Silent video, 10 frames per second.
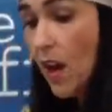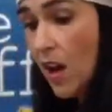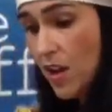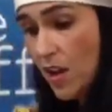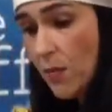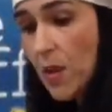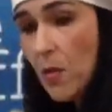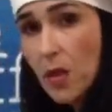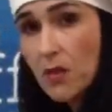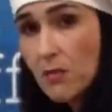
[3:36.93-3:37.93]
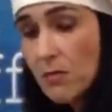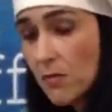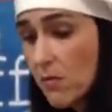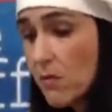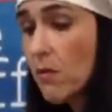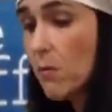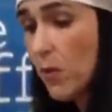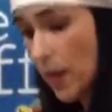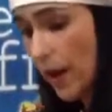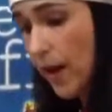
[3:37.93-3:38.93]
A yummy one,
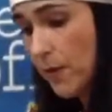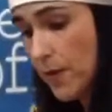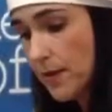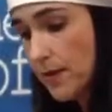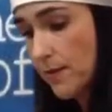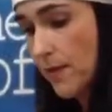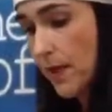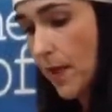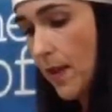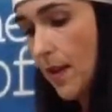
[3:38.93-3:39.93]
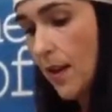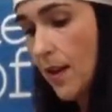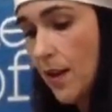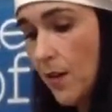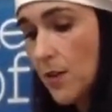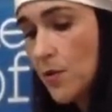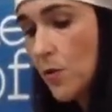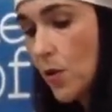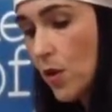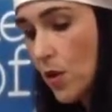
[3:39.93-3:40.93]
but a hot mess. Anyway, so
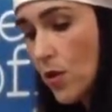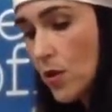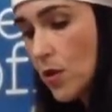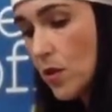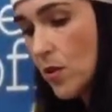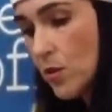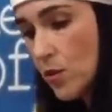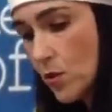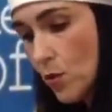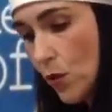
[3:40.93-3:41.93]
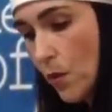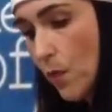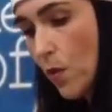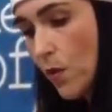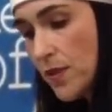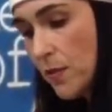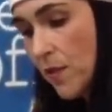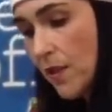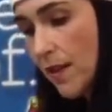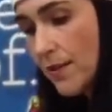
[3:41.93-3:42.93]
we're going to continue to remove some
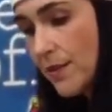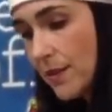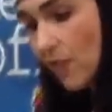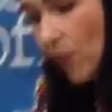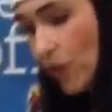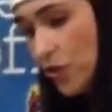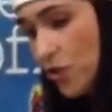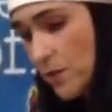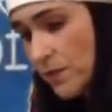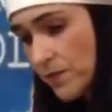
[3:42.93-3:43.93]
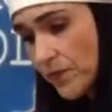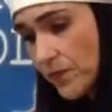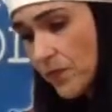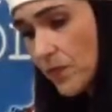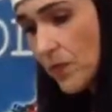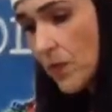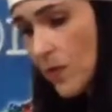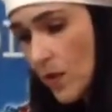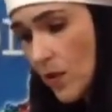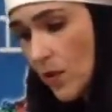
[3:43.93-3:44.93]
of the excess fudge.
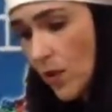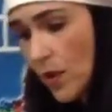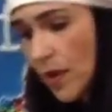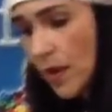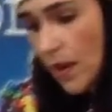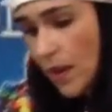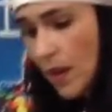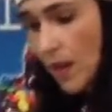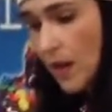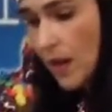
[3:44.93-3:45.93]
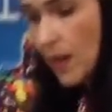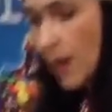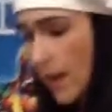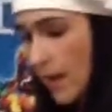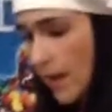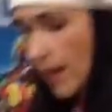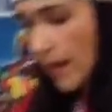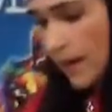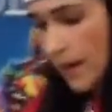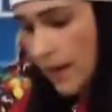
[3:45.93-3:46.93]
Okay.
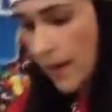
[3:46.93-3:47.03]
And